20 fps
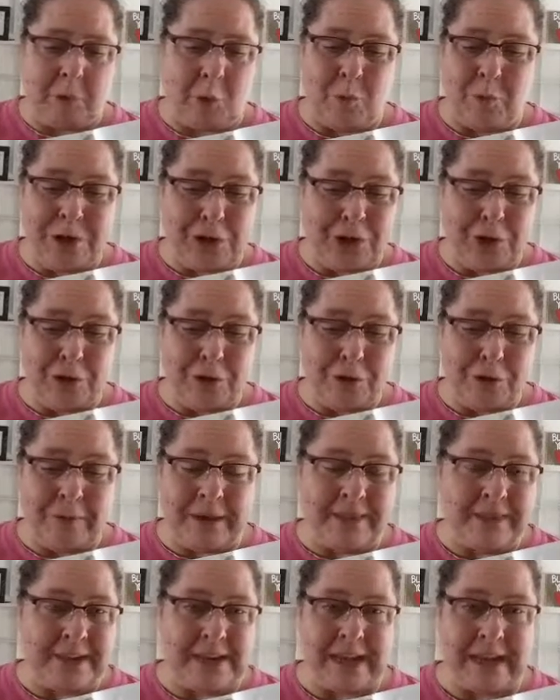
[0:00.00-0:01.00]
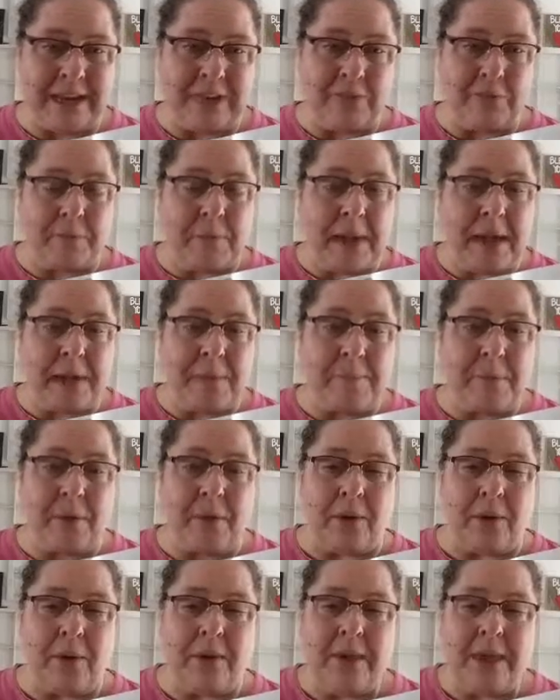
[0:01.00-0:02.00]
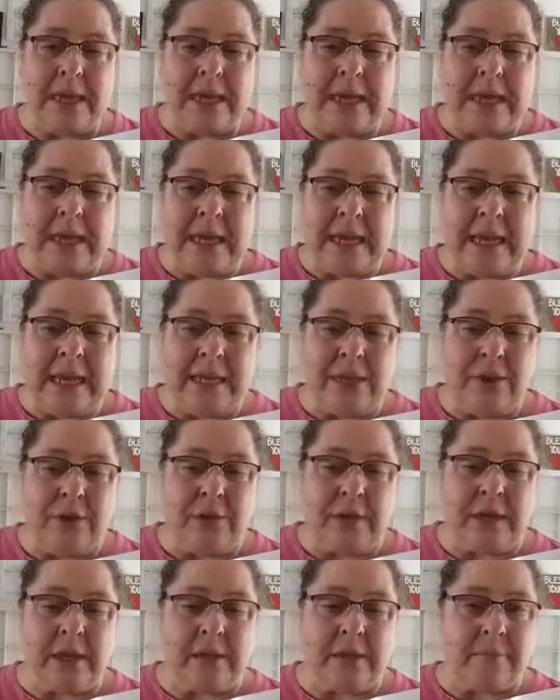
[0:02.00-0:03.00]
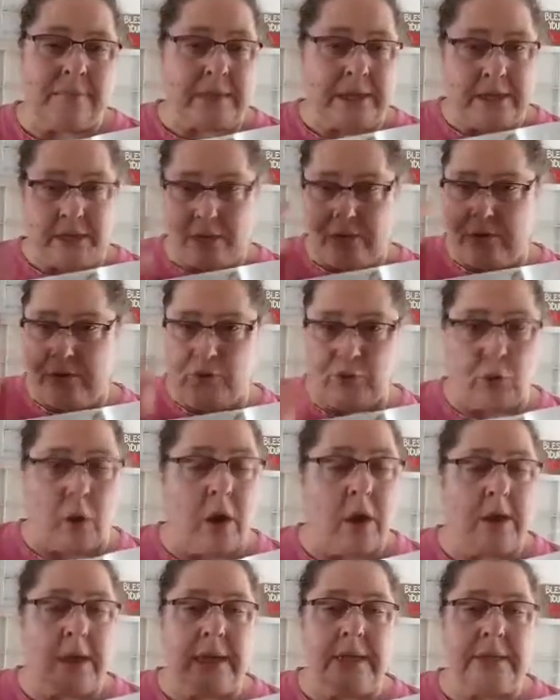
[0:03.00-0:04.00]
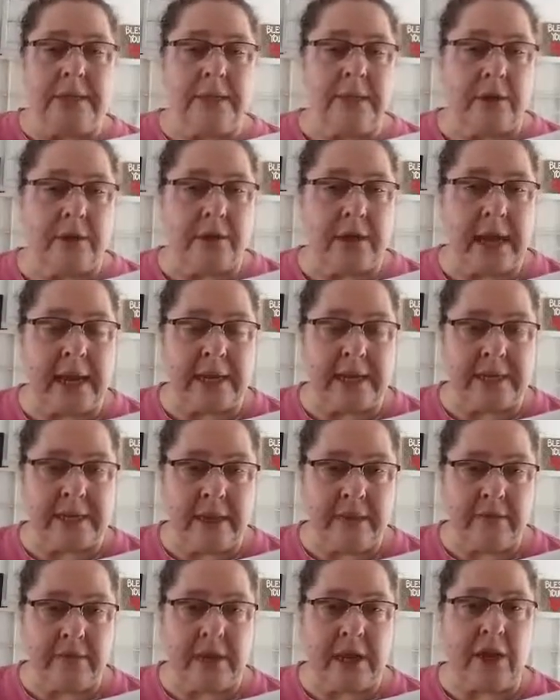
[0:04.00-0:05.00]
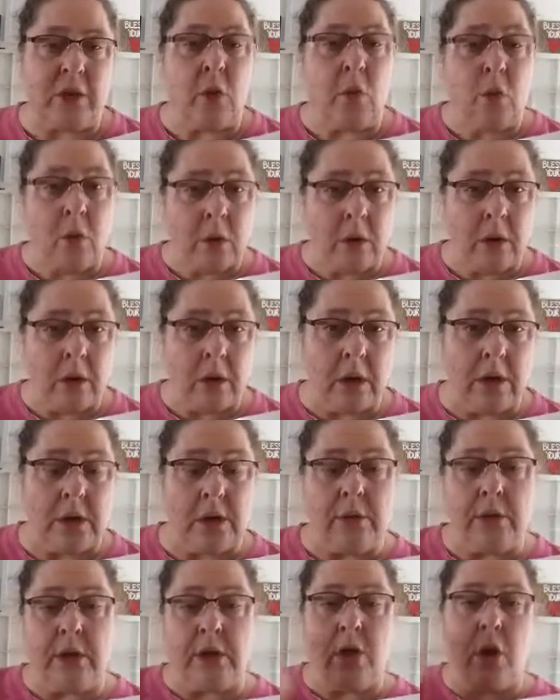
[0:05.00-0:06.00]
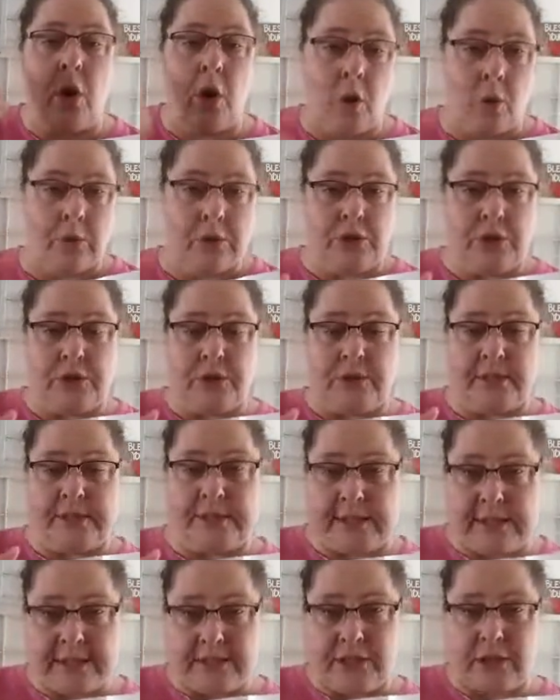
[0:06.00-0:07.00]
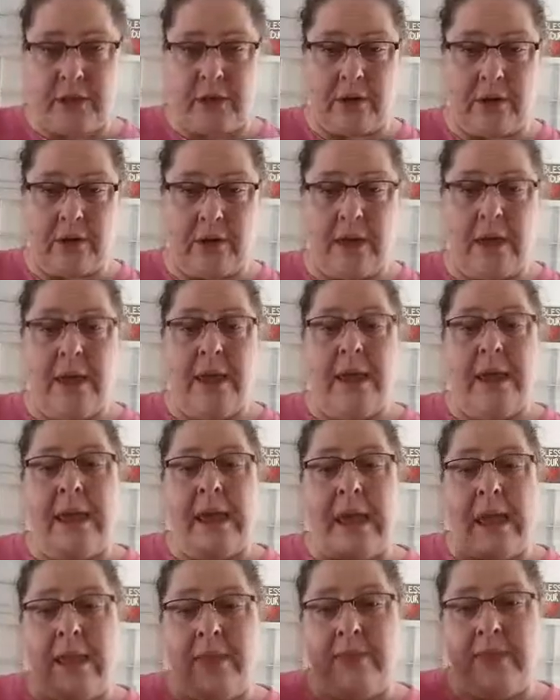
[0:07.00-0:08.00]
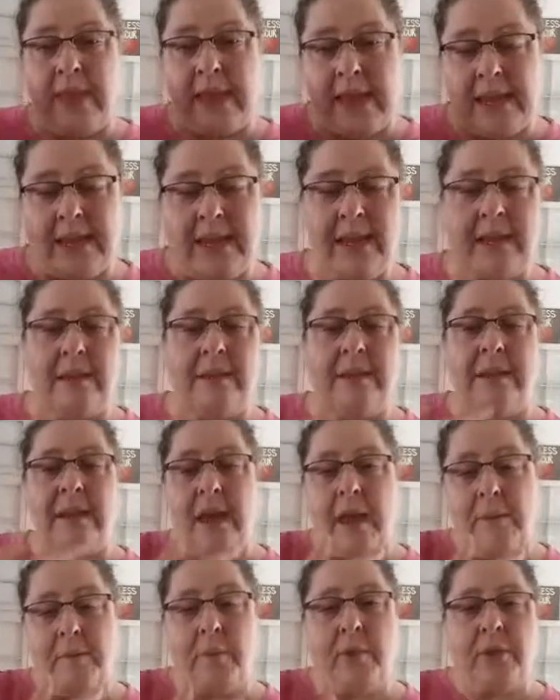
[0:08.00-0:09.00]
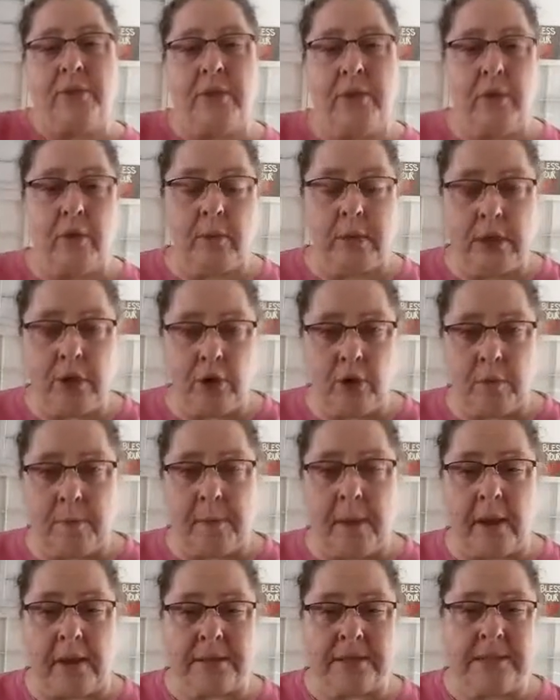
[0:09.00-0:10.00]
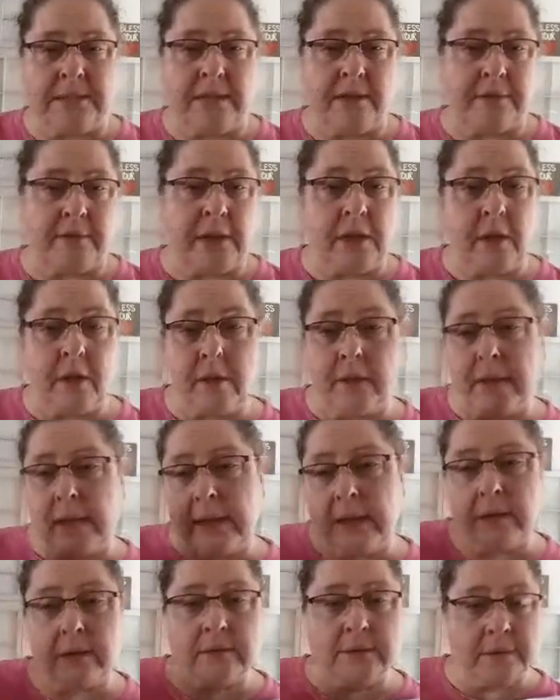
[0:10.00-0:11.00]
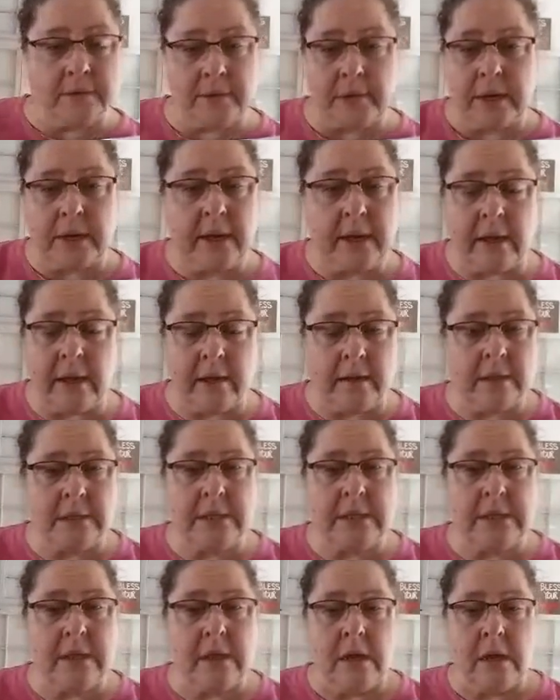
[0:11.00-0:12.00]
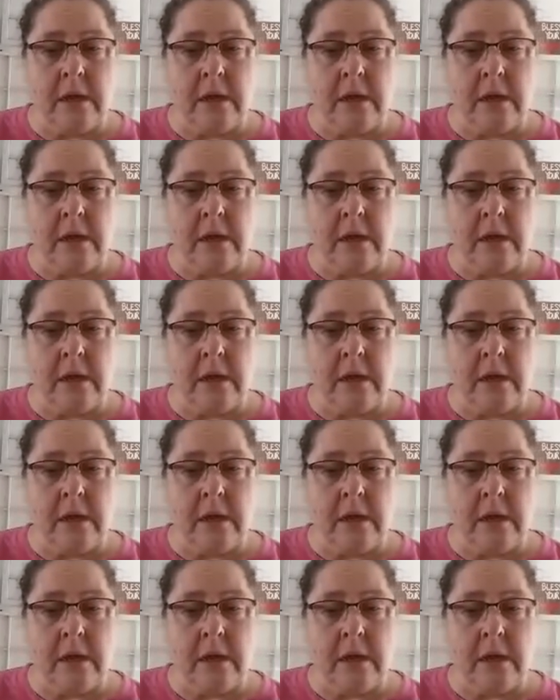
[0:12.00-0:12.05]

you're with negative people, you can be drawn into their negativity, or you can hold your center and they can come with you in your positivity, or they can go somewhere else.